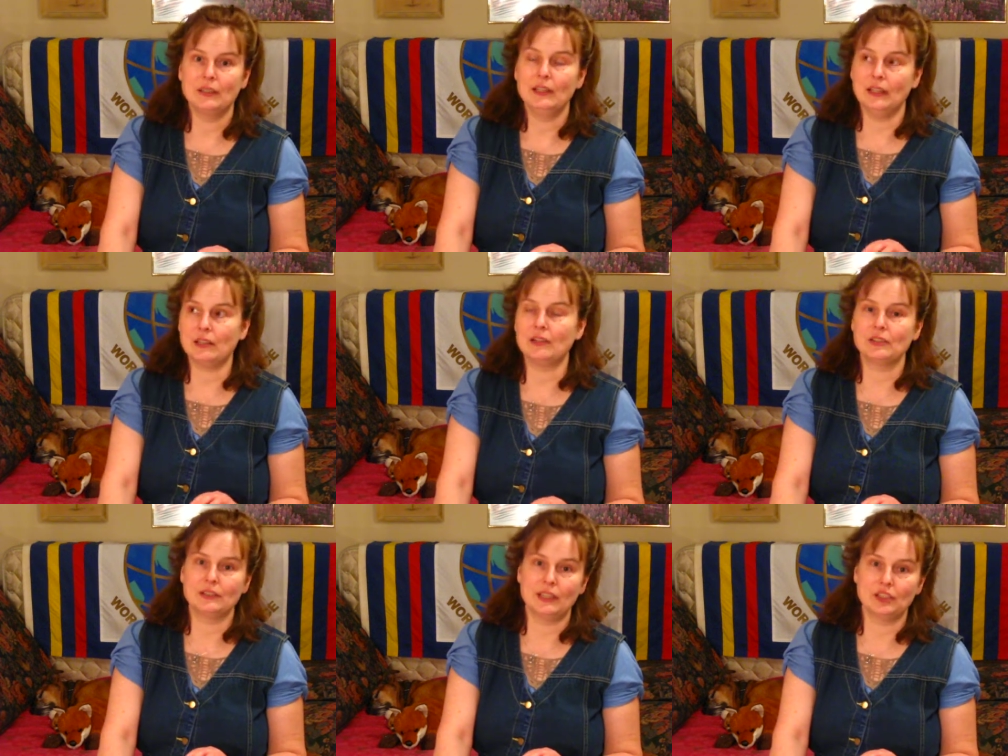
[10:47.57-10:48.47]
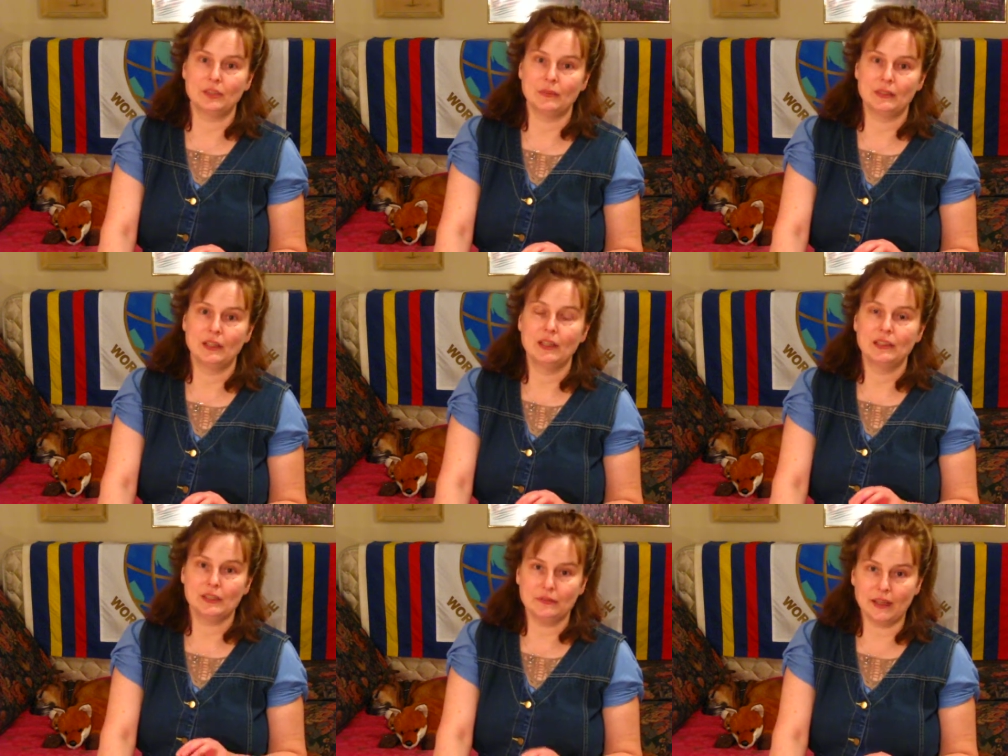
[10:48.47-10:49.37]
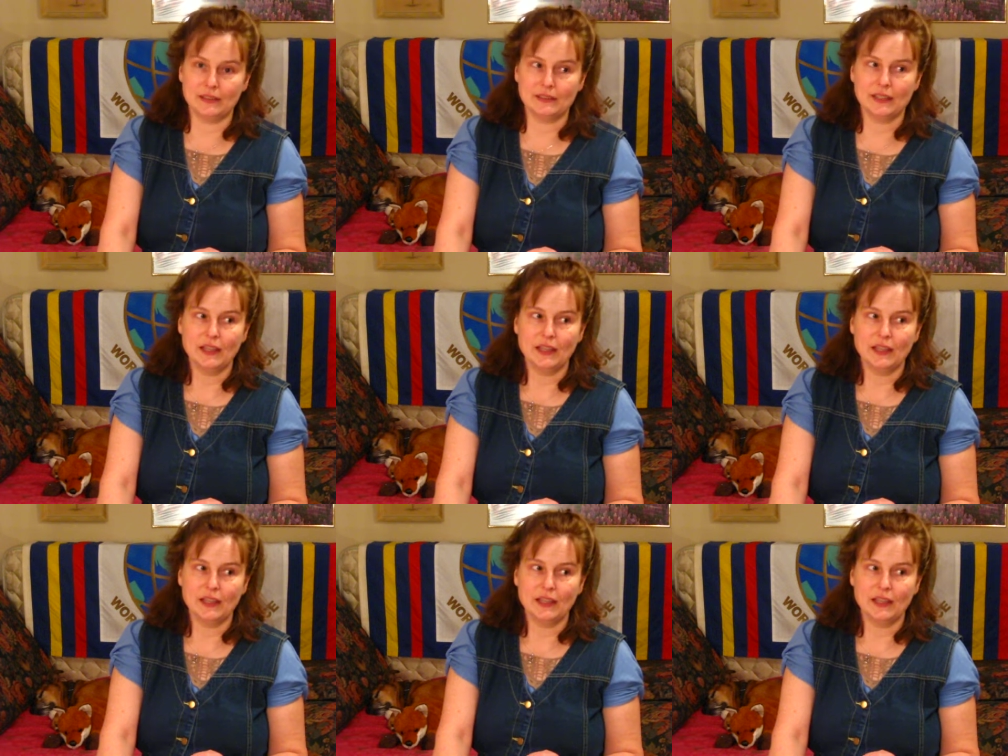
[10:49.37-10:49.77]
in consultation with Defense.